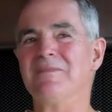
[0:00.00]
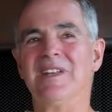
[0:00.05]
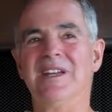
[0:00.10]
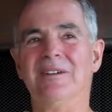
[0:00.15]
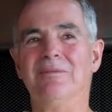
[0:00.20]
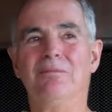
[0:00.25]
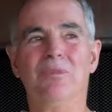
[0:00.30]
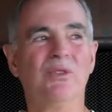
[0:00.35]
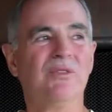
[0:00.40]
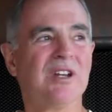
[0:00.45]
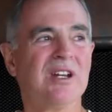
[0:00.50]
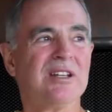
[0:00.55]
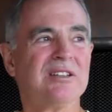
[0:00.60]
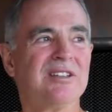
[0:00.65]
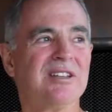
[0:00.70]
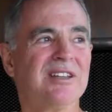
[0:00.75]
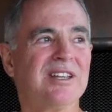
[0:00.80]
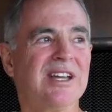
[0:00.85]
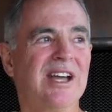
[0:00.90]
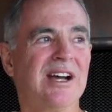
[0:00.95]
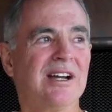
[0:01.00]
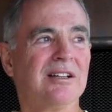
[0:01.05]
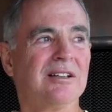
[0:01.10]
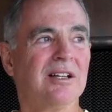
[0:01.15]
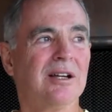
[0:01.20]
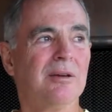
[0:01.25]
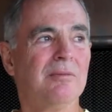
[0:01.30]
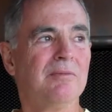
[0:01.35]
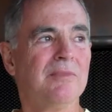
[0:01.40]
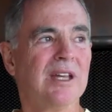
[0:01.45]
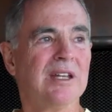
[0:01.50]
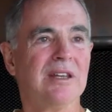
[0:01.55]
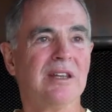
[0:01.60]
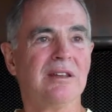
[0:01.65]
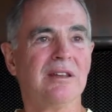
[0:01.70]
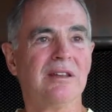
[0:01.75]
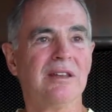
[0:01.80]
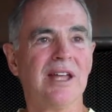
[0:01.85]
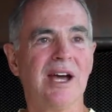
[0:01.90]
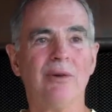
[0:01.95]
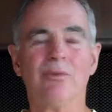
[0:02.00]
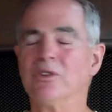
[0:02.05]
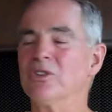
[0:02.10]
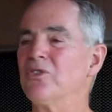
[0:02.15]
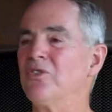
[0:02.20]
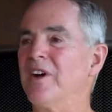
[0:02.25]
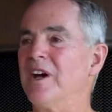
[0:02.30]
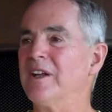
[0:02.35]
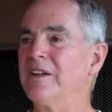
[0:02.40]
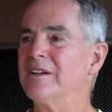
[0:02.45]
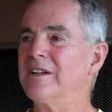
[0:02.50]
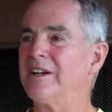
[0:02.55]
yeah, moving into the yacht club, and that was fun.